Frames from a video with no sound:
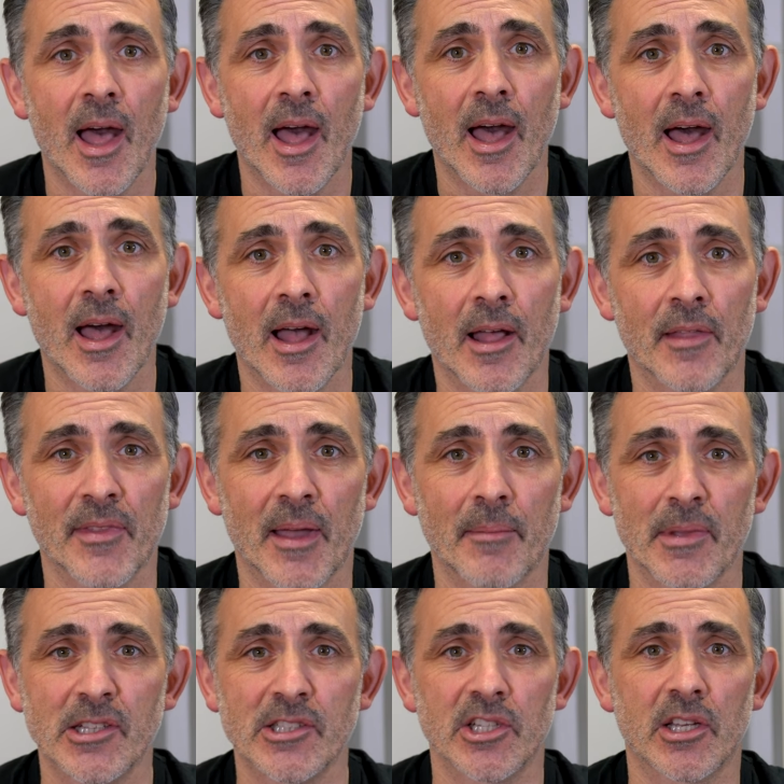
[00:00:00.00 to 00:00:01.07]
Uh, and that
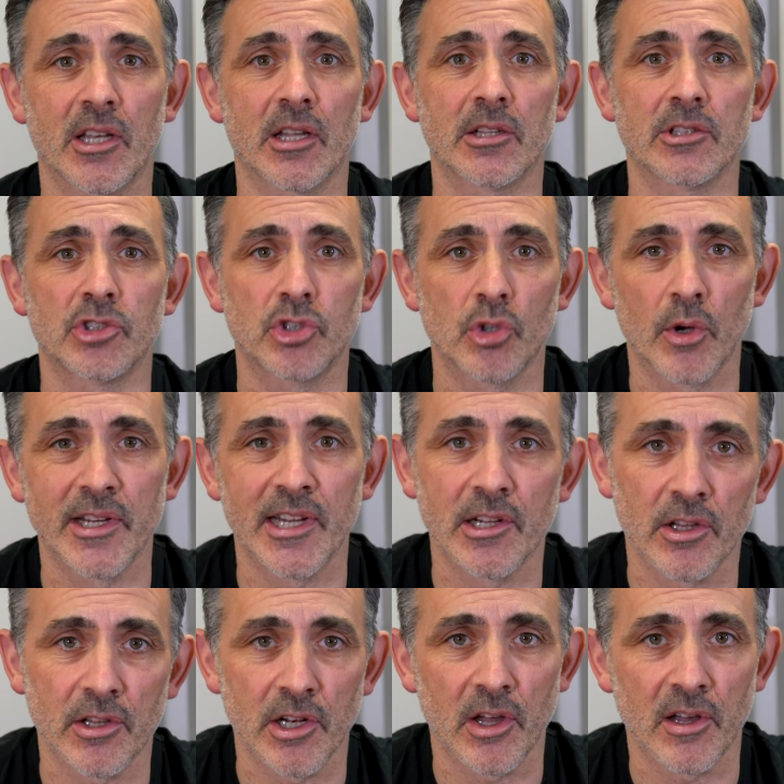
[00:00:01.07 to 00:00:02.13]
means you can join in
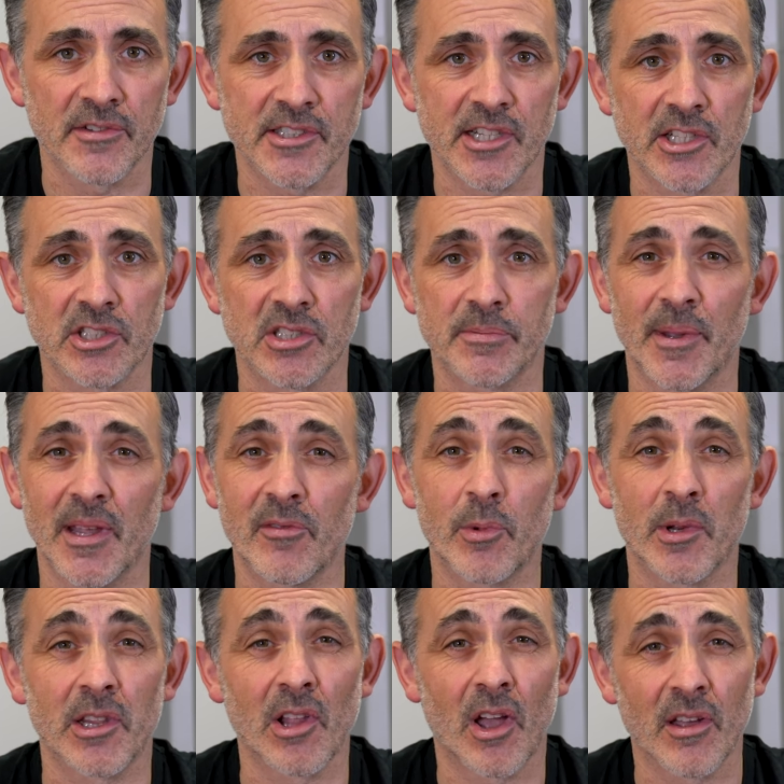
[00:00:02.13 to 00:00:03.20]
on the live sessions. But even
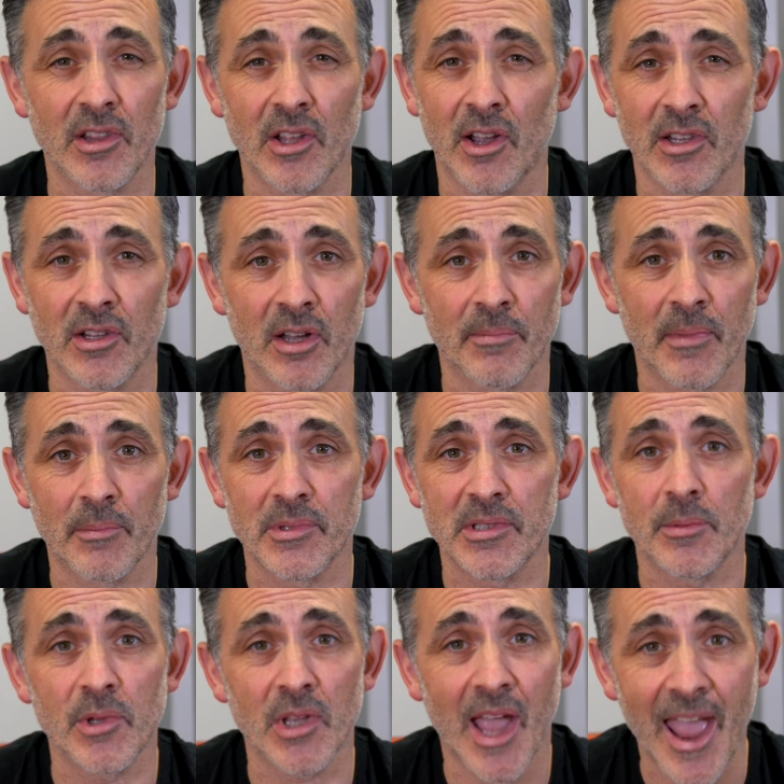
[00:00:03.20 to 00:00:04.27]
with a 9.99
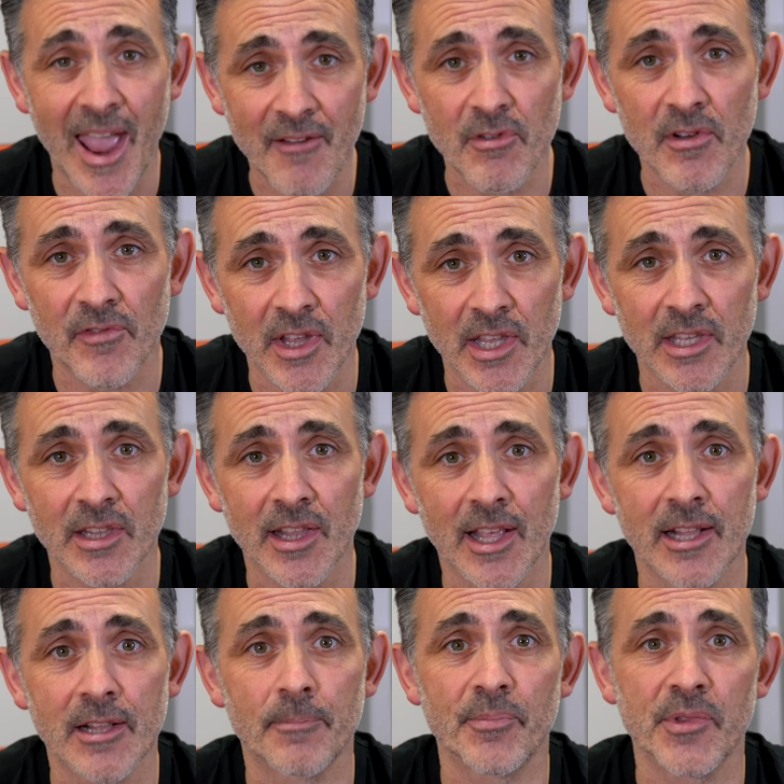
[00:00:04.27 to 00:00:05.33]
membership, you get everything you need.